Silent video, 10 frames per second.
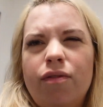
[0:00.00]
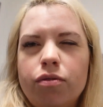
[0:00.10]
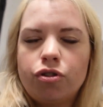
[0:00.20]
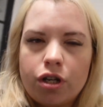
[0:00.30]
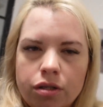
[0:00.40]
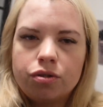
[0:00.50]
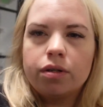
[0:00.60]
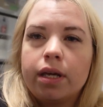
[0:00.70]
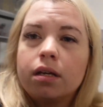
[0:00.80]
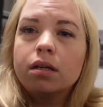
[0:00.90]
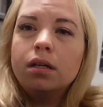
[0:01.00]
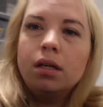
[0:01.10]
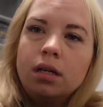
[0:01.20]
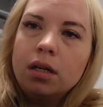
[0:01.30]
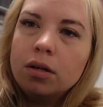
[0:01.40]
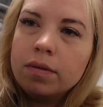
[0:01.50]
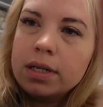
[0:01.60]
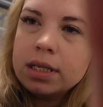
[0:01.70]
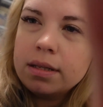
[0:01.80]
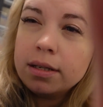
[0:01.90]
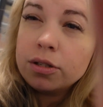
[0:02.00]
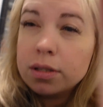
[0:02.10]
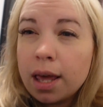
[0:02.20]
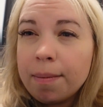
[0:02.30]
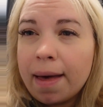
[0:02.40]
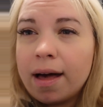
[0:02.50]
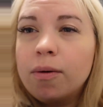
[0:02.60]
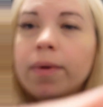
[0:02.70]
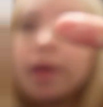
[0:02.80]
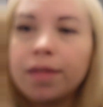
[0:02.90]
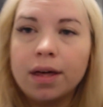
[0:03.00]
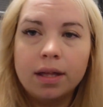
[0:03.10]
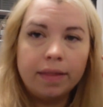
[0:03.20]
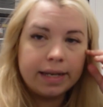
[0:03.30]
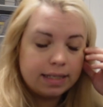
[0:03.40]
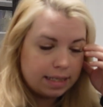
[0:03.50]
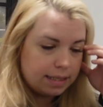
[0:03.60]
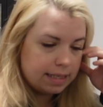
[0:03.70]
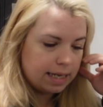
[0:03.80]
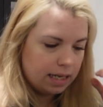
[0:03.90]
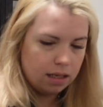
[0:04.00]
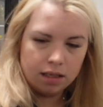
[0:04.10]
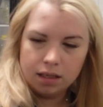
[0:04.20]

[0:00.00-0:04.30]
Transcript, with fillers: know if it was just or, like, recently just came out with, like, Disney.